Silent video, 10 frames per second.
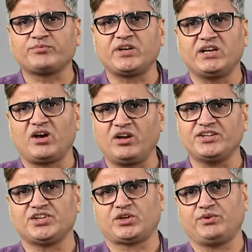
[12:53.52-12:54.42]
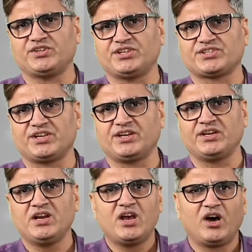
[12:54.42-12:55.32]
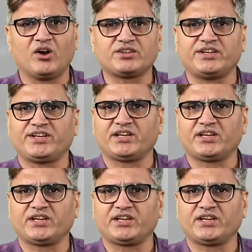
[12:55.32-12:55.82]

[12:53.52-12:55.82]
of the knowledge acquisition or the